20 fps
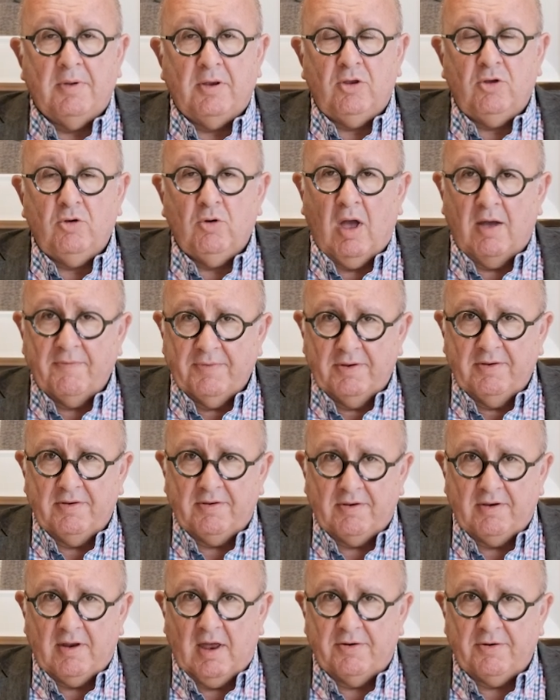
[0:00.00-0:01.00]
You
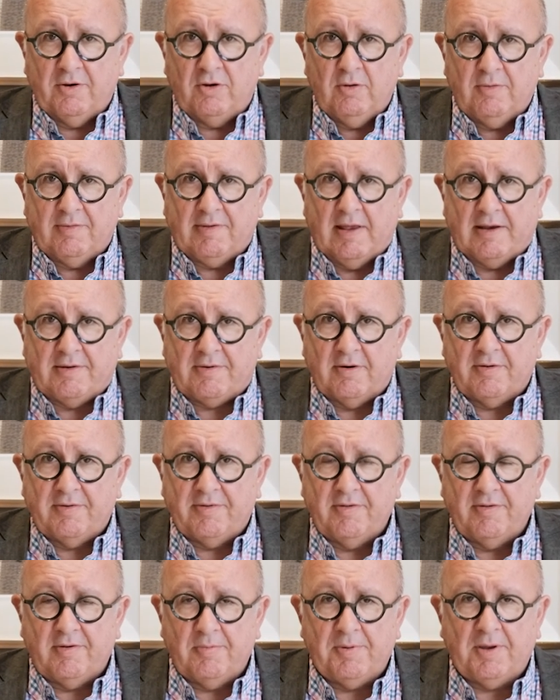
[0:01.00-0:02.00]
haven't had a newsletter
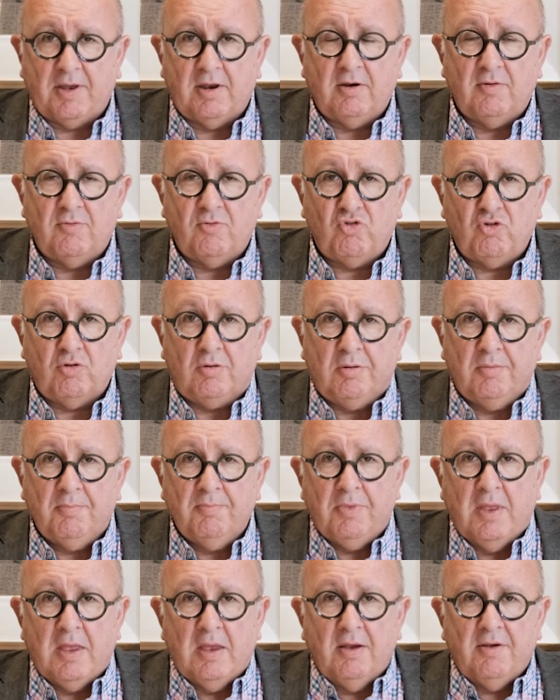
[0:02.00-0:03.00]
since the beginning of June,
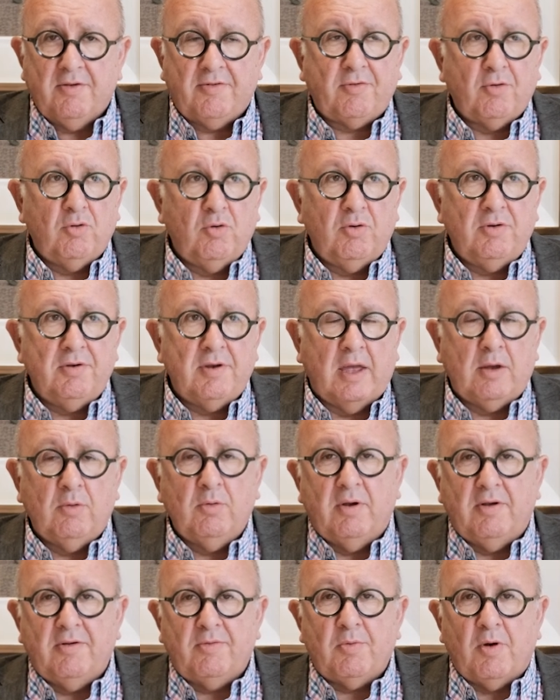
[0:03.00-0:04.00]
so now
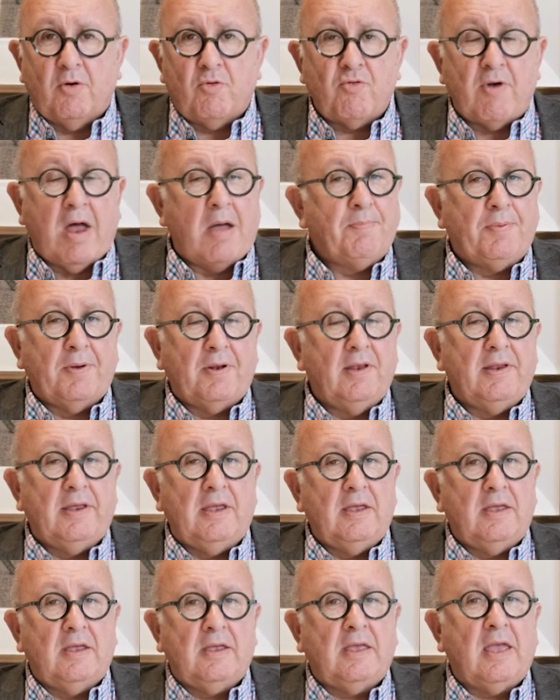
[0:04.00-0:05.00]
as we're
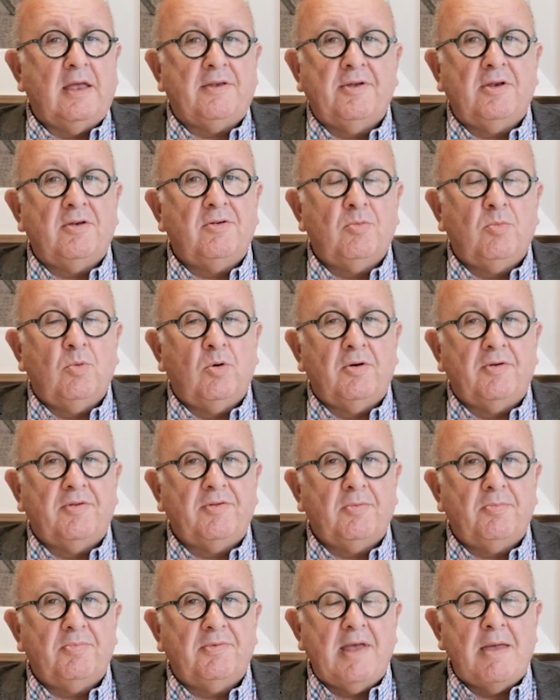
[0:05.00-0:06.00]
rapidly getting towards
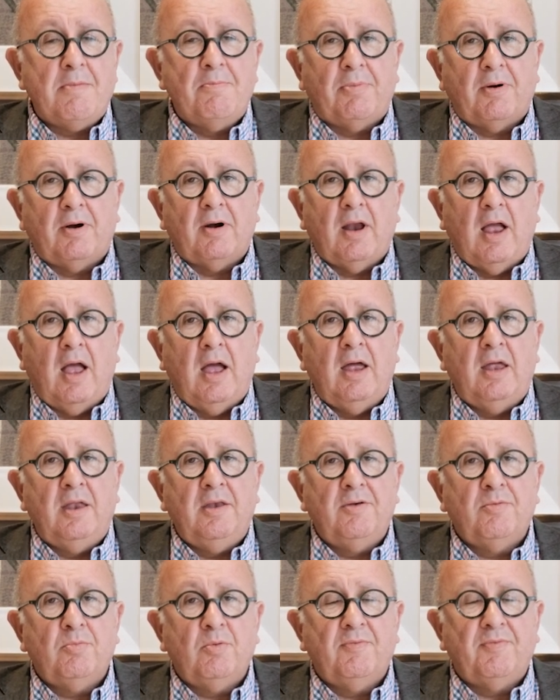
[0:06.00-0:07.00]
September,
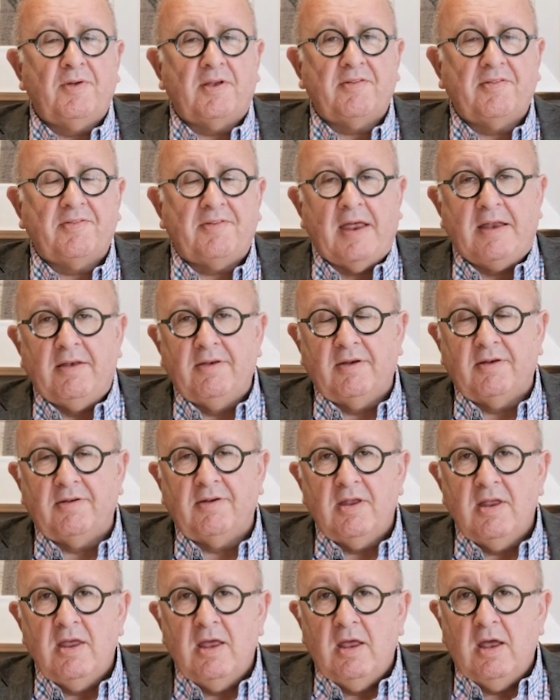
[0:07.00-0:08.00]
and we've extended
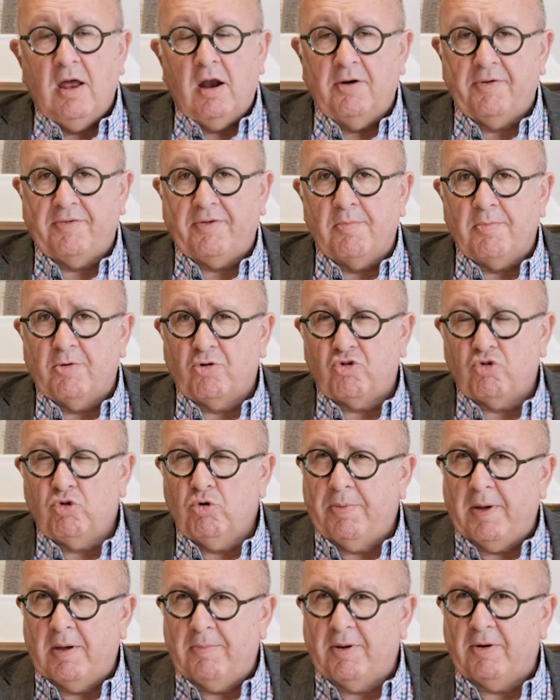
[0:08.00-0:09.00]
our summer show
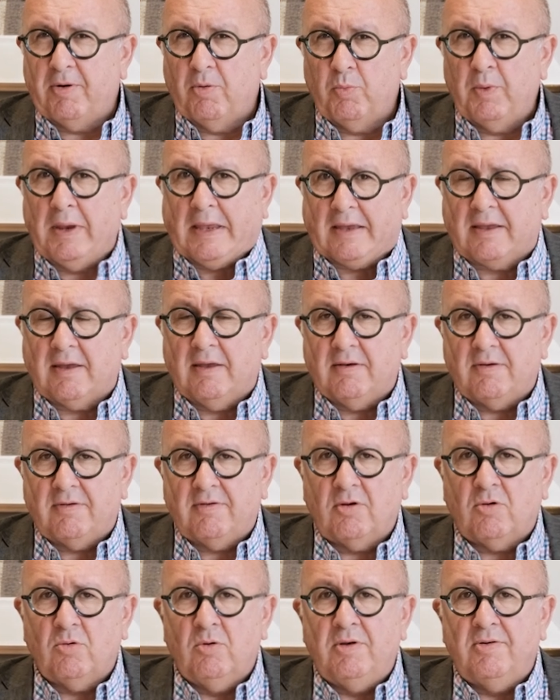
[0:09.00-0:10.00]
by about a week
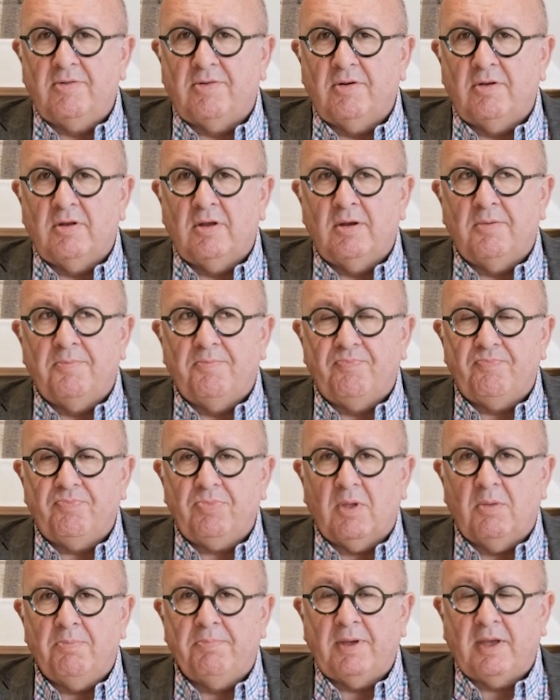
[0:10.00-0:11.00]
to go into the
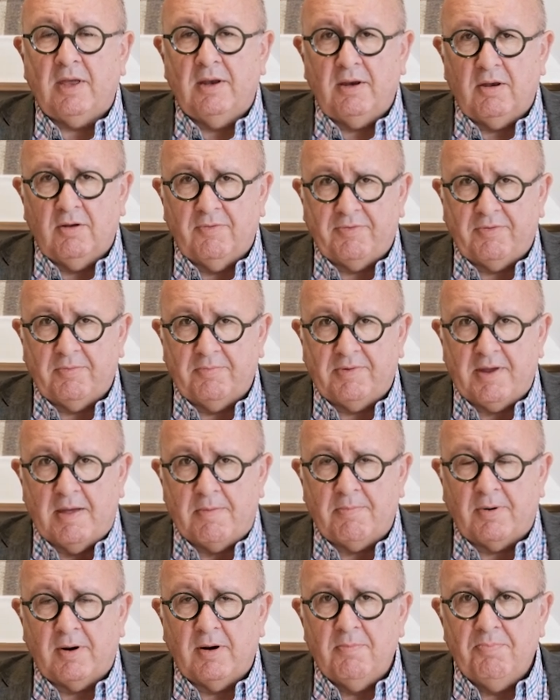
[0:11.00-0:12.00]
beginning of
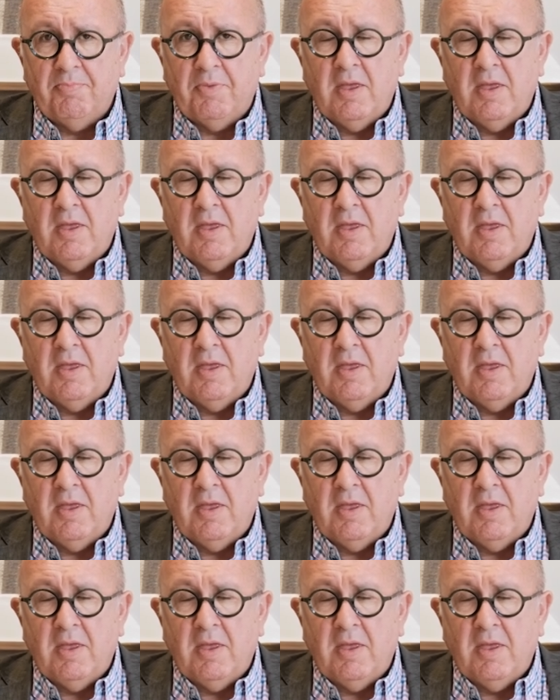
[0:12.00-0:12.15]
September.